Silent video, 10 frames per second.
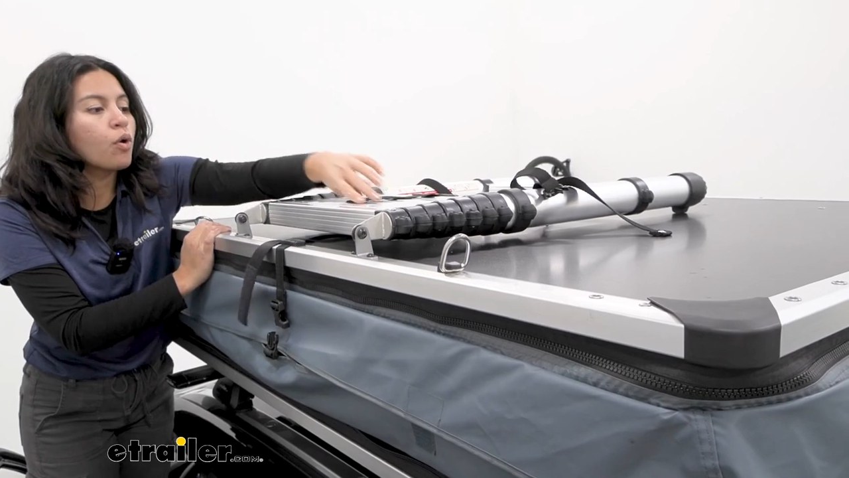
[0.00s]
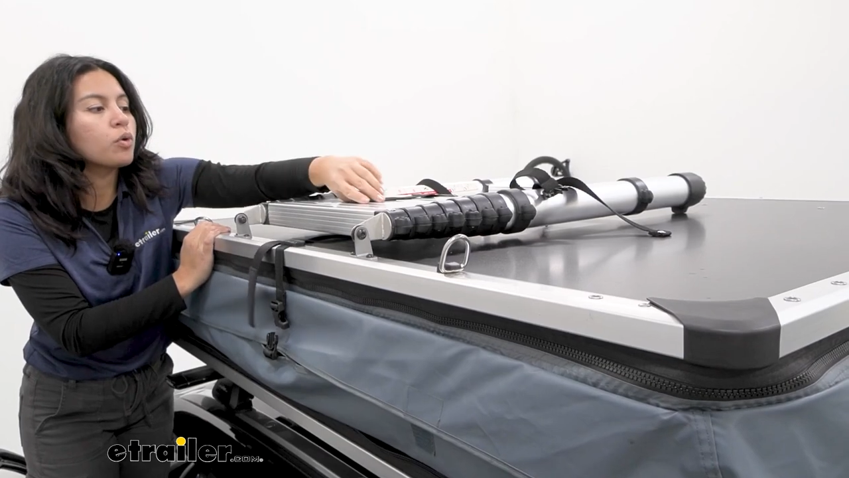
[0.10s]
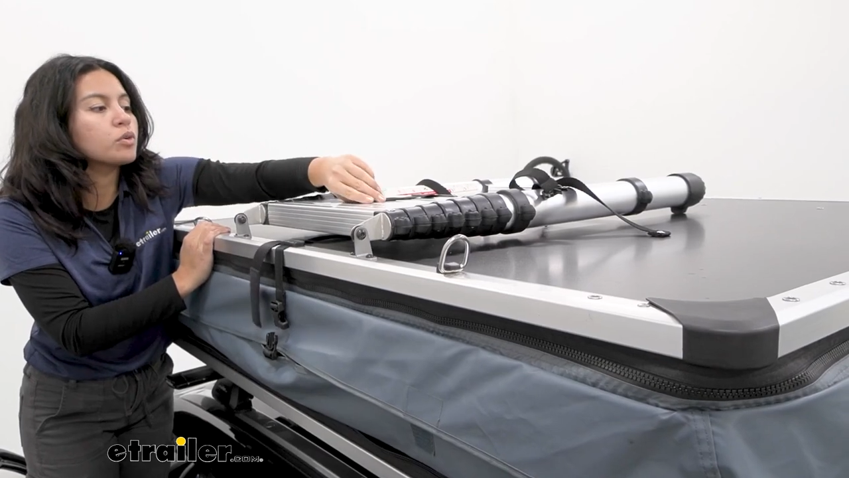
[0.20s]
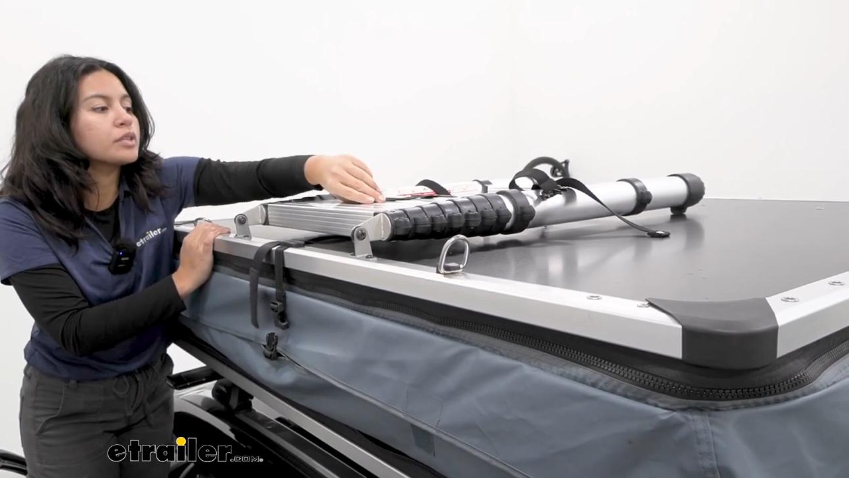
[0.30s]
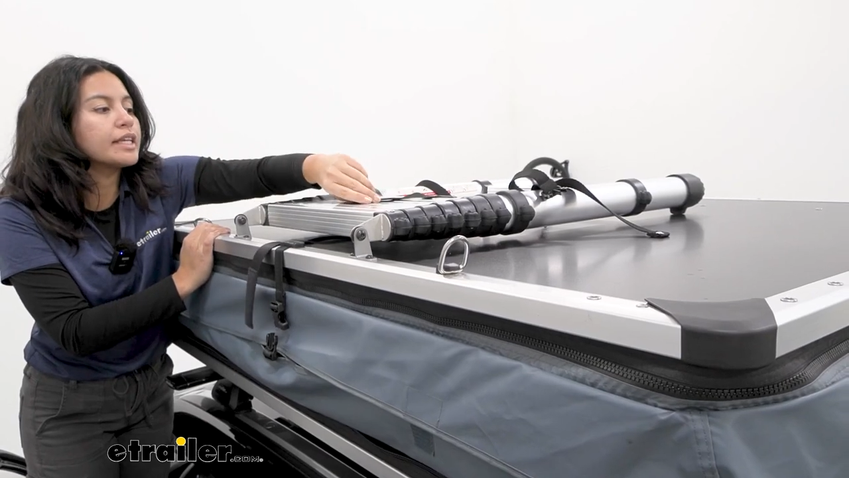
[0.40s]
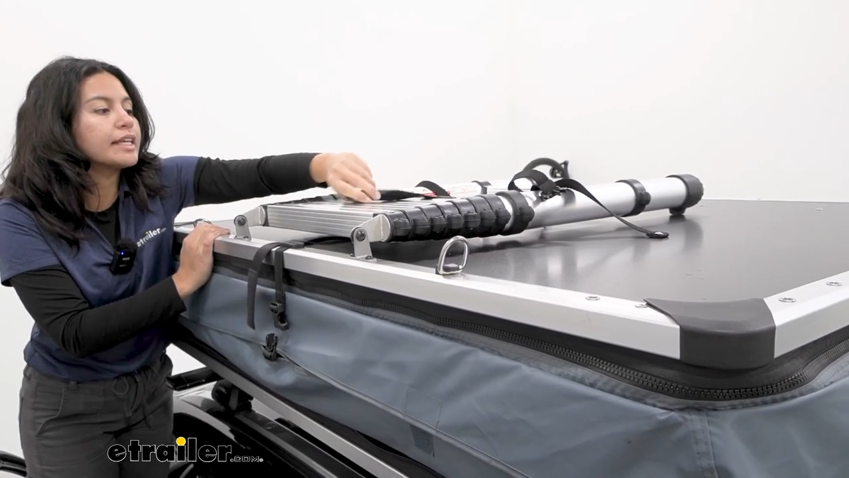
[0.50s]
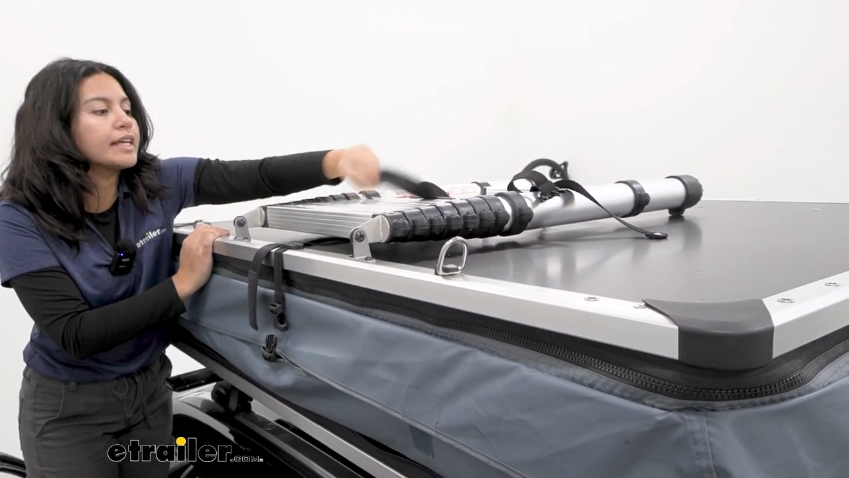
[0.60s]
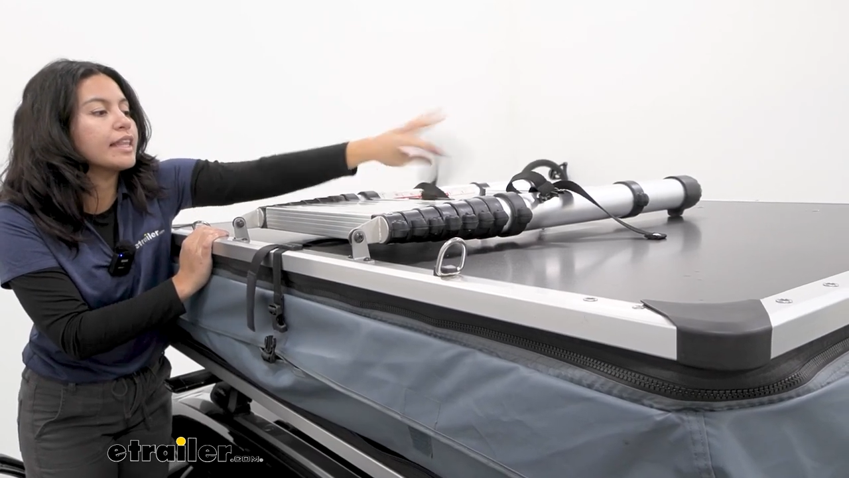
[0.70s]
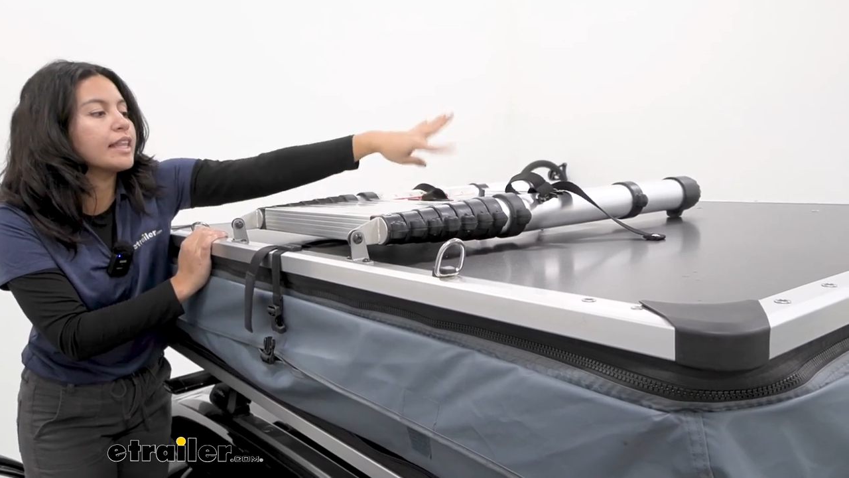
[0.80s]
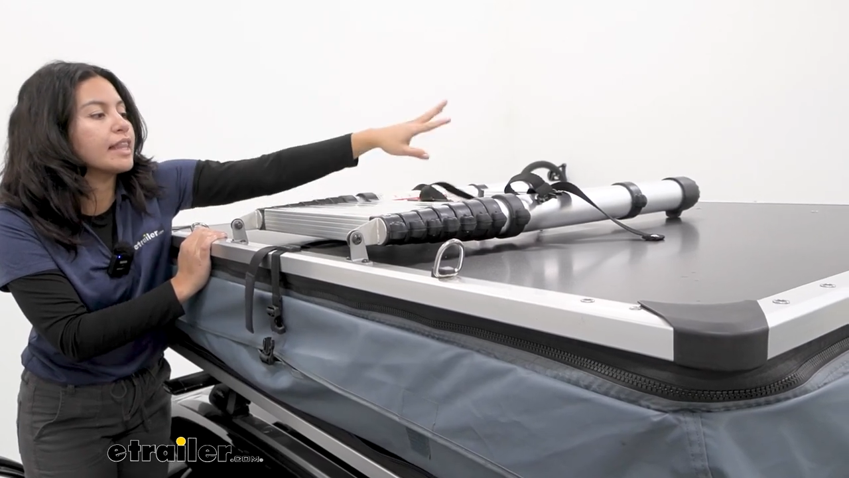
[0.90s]
holding
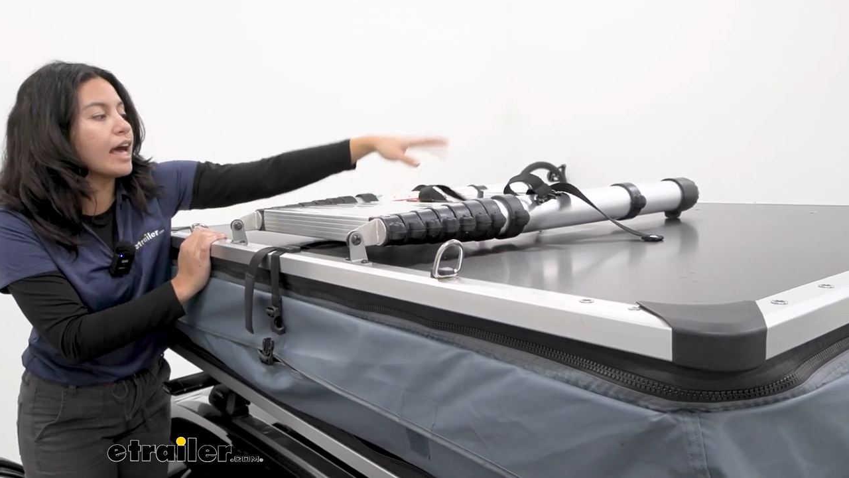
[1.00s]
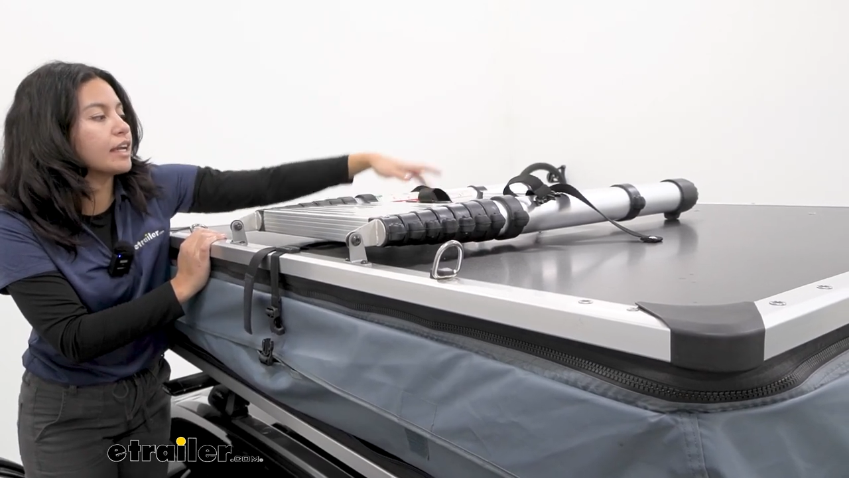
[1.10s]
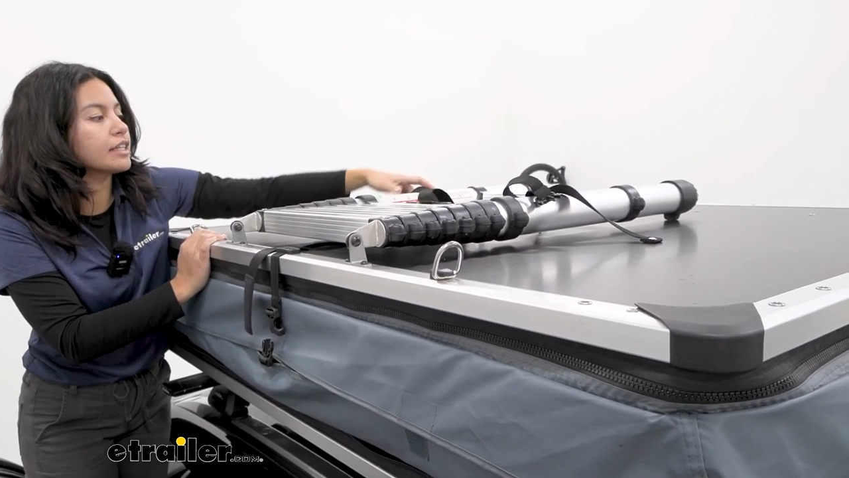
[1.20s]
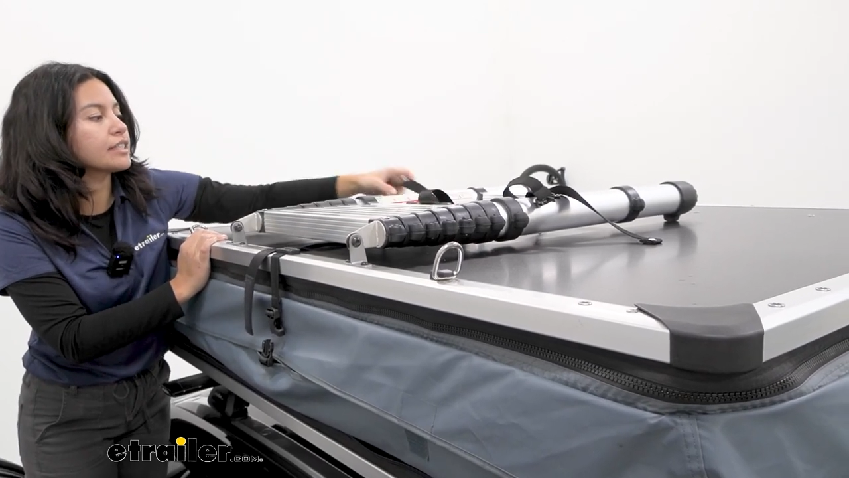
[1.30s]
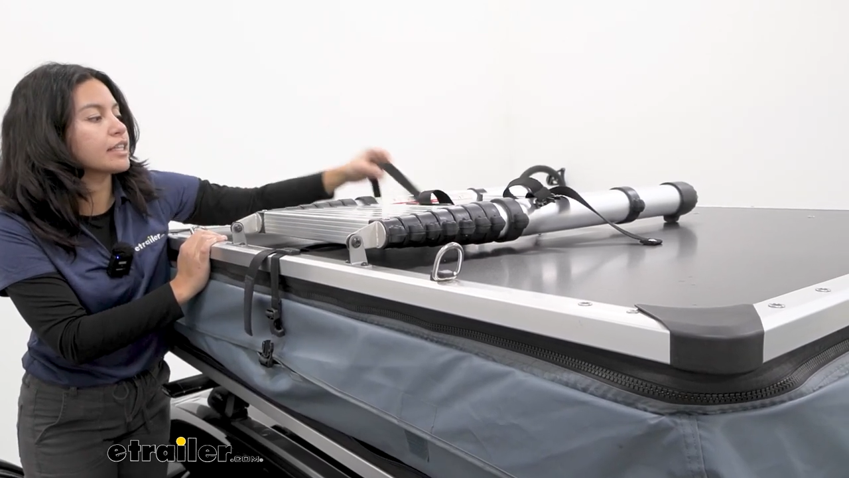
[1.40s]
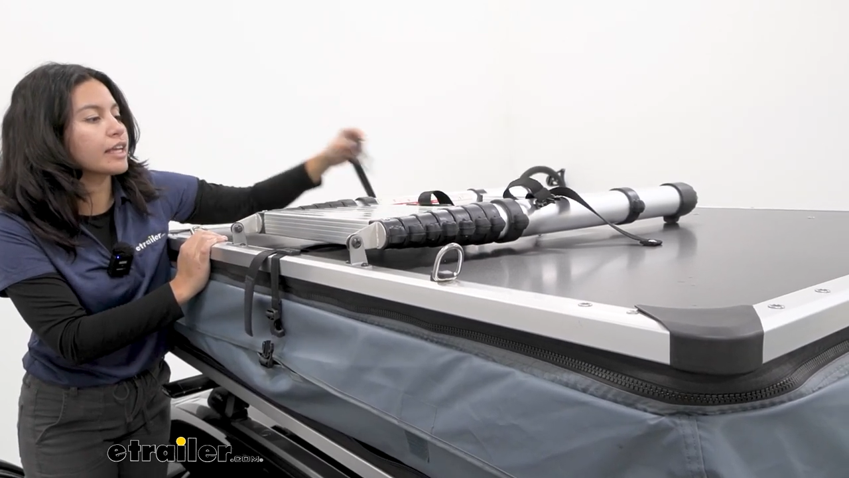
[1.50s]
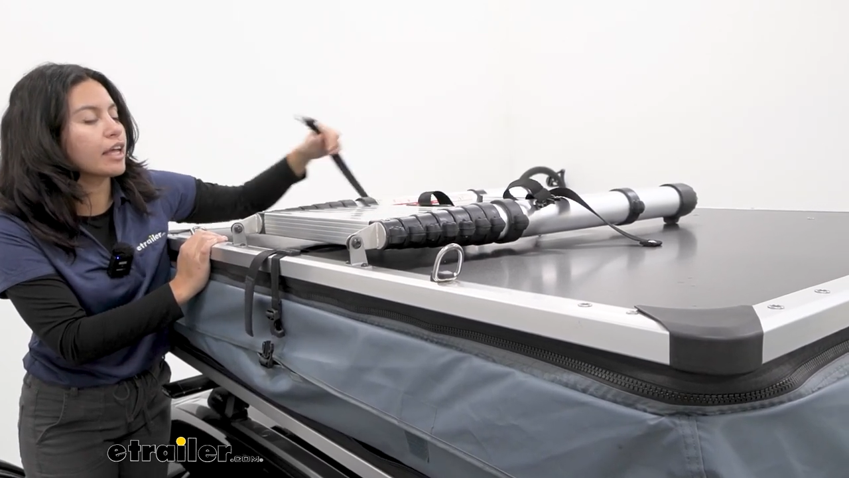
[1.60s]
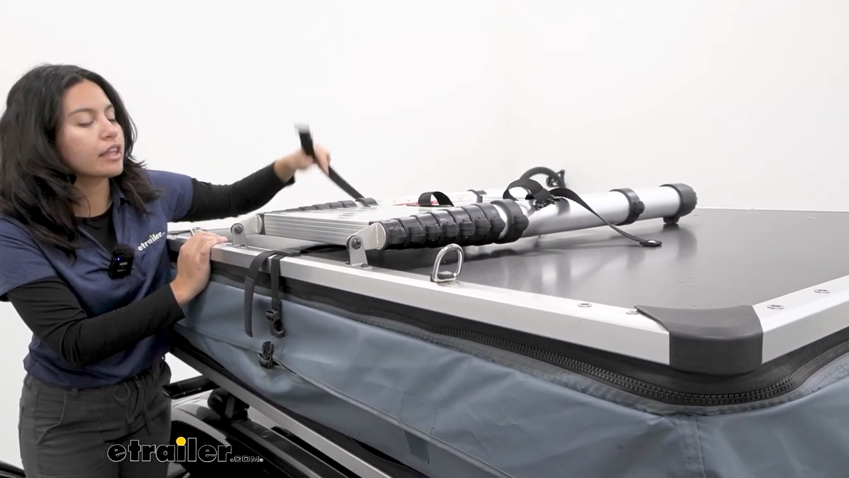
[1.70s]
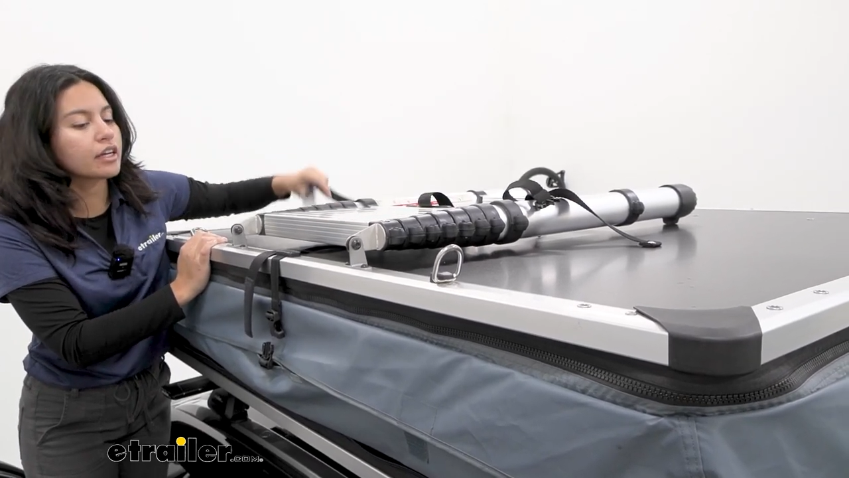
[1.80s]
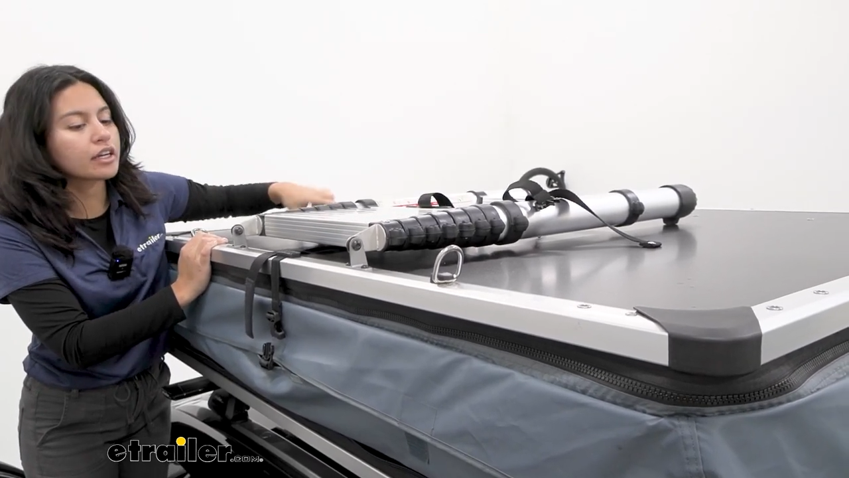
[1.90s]
the ladder
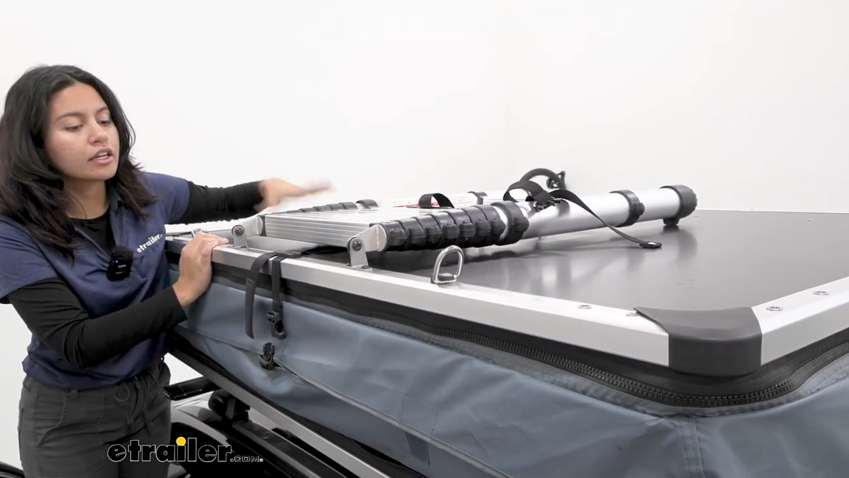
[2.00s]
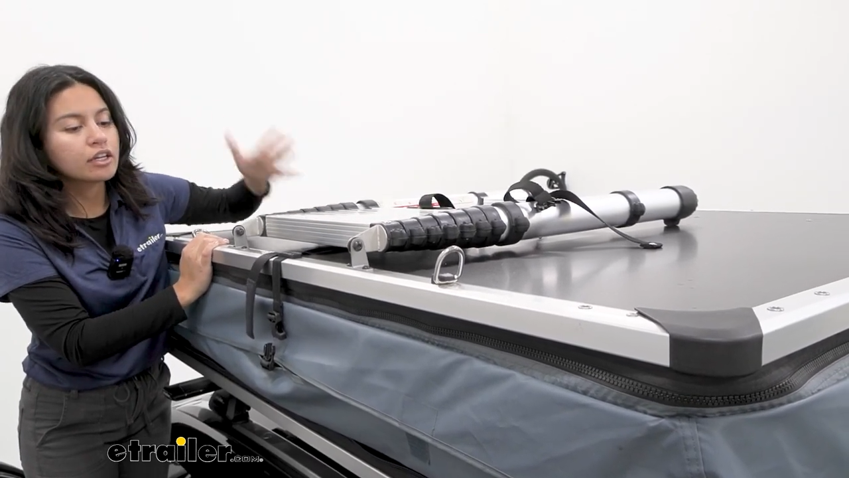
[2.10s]
together.